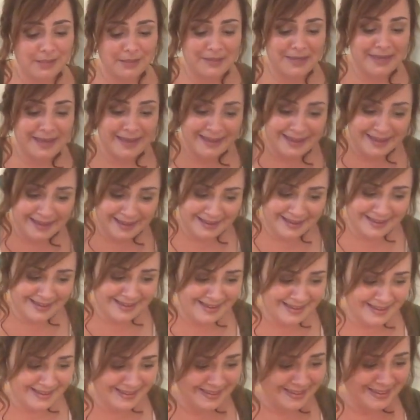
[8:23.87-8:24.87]

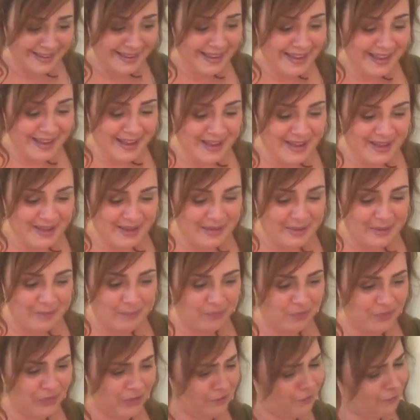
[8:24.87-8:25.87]
Okay.
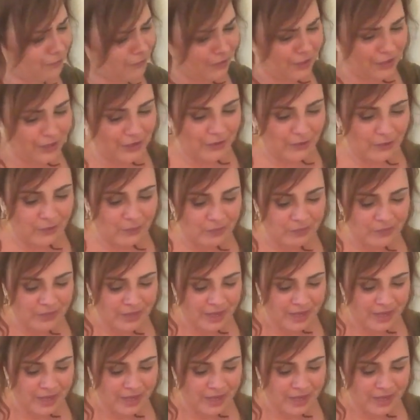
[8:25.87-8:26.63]
Good for you.